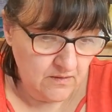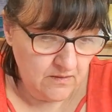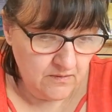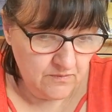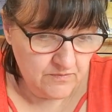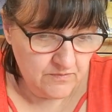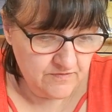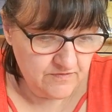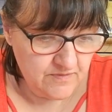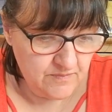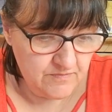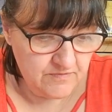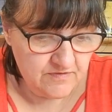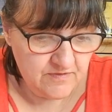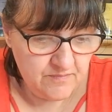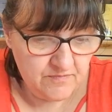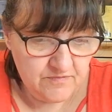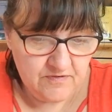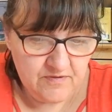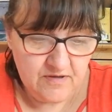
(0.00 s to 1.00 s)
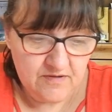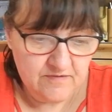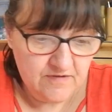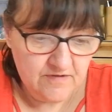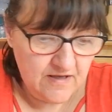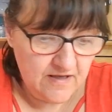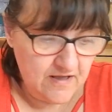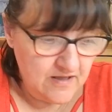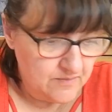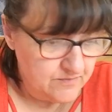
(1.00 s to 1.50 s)
But sometimes
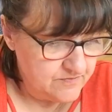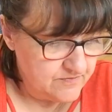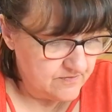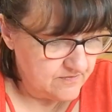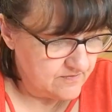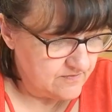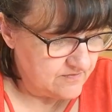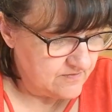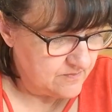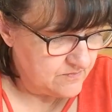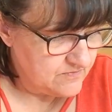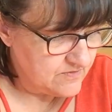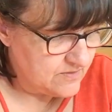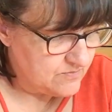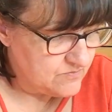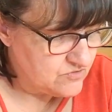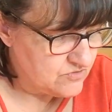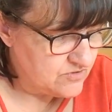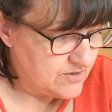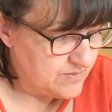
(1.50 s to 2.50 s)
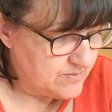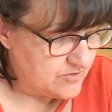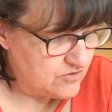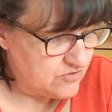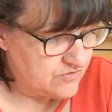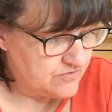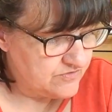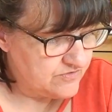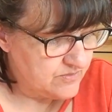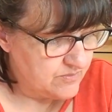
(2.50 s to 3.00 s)
that helps, because sometimes you'll come
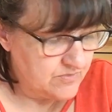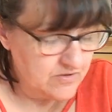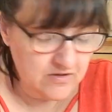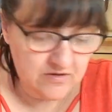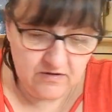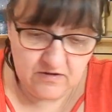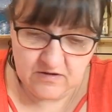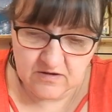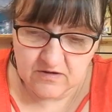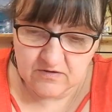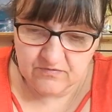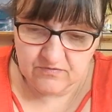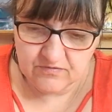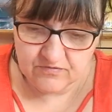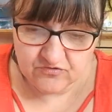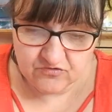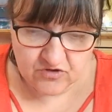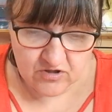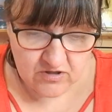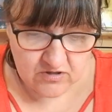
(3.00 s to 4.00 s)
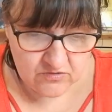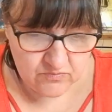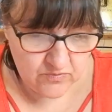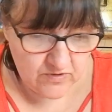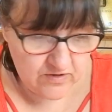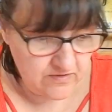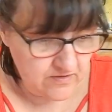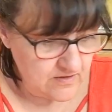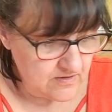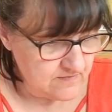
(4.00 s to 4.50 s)
across something that you've struggled
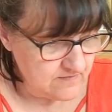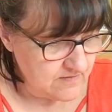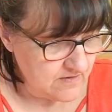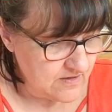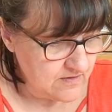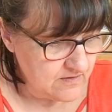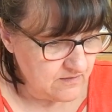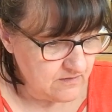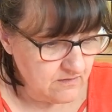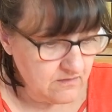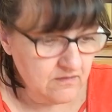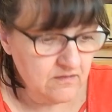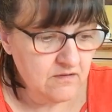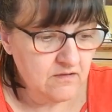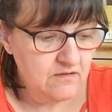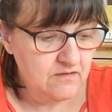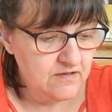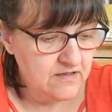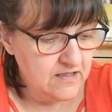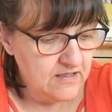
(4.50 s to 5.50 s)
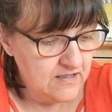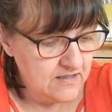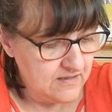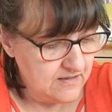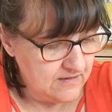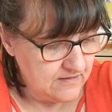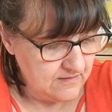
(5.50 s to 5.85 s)
with and it's like, oh yeah.